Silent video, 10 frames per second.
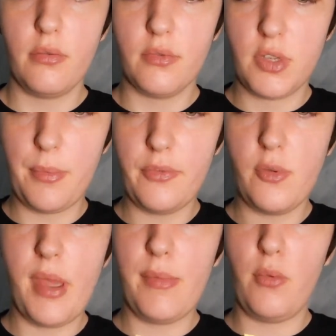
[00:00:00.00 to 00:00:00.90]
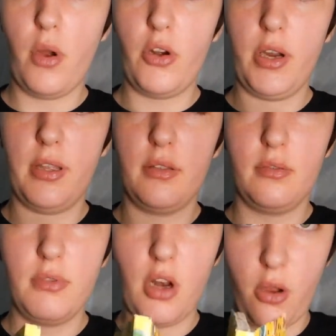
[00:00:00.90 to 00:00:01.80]
some of you may be wondering,
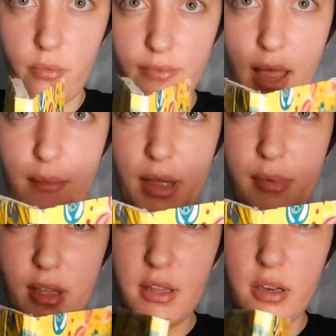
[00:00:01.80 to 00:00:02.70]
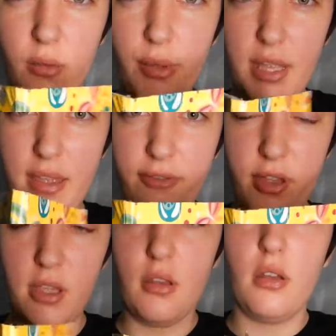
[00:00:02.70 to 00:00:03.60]
you know, that might be a little bit
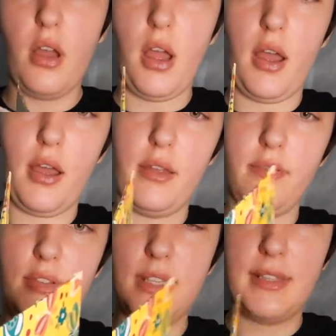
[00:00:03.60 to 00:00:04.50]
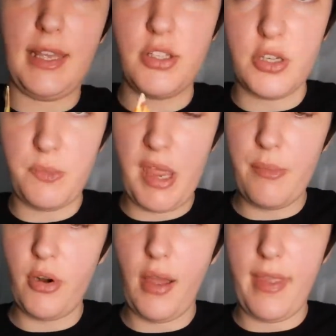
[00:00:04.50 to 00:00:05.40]
iffy since that's just
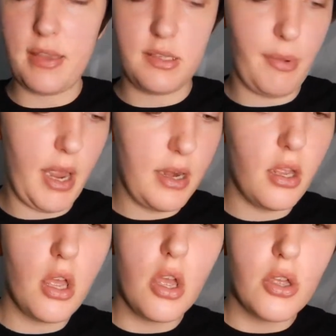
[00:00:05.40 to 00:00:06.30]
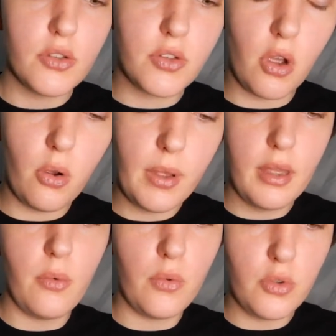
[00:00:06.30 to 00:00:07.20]
paper on that spine. So
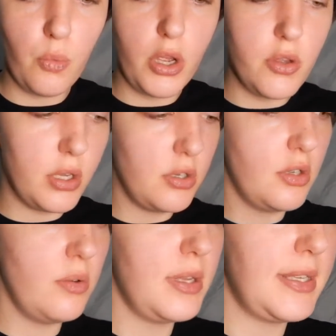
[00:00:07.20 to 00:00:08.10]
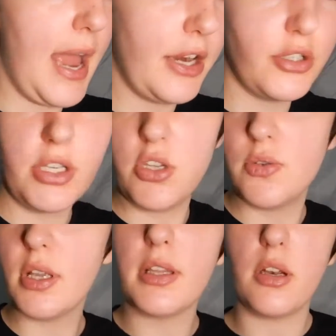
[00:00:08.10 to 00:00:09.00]
what you can do is actually
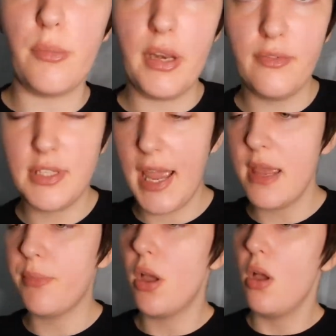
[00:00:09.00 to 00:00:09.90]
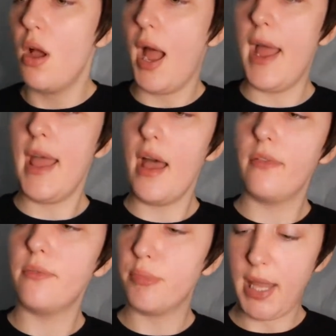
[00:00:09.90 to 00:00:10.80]
use a little bit of tape. I
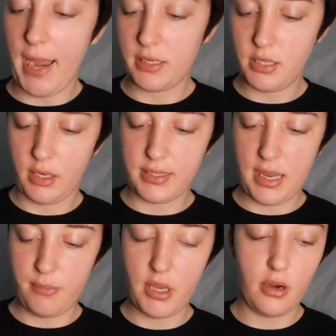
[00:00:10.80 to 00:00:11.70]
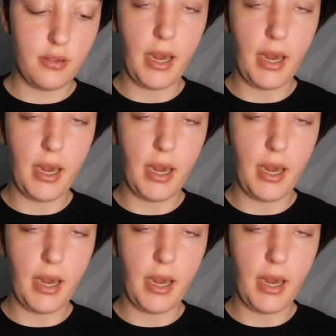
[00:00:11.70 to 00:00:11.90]
have black duct tape here